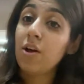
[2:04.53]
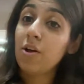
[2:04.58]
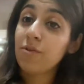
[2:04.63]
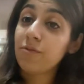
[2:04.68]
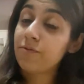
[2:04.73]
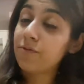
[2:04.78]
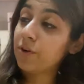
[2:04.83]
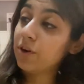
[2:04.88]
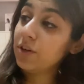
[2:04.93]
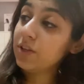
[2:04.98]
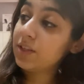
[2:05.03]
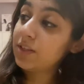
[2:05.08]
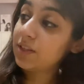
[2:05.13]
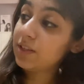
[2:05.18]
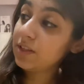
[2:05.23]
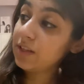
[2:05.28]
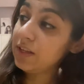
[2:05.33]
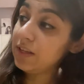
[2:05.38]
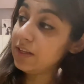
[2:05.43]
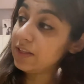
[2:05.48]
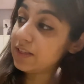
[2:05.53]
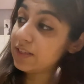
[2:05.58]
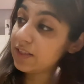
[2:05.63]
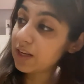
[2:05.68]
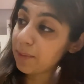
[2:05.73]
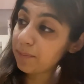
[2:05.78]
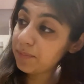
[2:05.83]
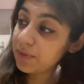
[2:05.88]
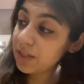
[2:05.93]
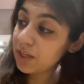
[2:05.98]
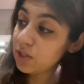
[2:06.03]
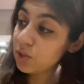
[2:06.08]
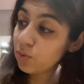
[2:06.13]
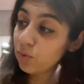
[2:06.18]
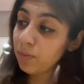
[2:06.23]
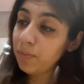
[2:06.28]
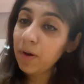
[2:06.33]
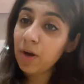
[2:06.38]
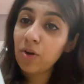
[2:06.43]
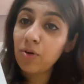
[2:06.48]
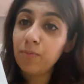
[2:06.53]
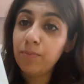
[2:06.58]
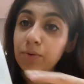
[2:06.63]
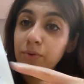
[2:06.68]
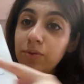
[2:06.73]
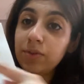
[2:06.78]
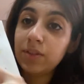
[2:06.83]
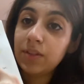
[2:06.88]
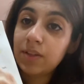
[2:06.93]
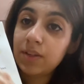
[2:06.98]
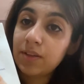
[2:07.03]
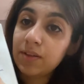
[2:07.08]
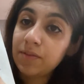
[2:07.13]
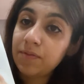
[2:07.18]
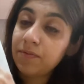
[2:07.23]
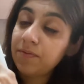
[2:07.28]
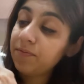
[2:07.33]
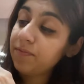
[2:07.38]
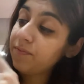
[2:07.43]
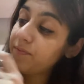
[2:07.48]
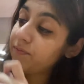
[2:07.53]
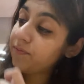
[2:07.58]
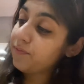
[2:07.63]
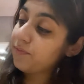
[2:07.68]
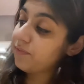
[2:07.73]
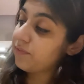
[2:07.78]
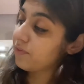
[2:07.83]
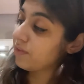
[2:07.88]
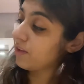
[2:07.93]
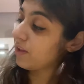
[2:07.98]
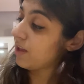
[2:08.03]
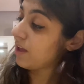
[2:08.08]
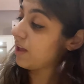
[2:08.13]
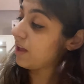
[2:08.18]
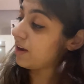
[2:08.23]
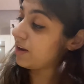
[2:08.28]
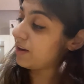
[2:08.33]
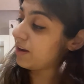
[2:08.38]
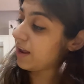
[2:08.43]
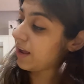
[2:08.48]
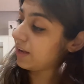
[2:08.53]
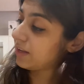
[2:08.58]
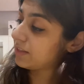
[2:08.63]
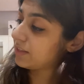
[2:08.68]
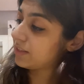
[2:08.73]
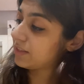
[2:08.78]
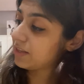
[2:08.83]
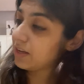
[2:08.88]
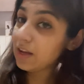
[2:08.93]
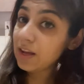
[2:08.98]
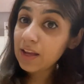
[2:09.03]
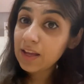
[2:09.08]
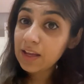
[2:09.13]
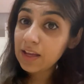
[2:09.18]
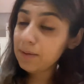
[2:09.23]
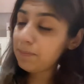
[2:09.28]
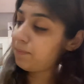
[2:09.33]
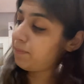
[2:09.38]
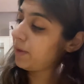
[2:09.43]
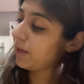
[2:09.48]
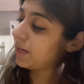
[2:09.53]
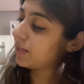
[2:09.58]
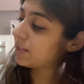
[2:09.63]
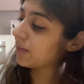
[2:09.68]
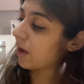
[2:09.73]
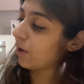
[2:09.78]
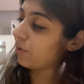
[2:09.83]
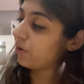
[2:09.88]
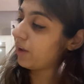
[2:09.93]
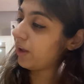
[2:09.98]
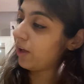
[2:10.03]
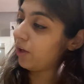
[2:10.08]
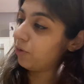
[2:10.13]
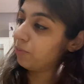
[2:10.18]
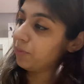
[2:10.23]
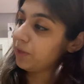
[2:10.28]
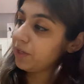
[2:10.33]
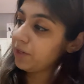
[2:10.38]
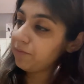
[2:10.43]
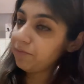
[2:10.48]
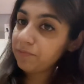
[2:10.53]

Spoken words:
First, he stepped into a pair of boots. Next, he picked out a helmet.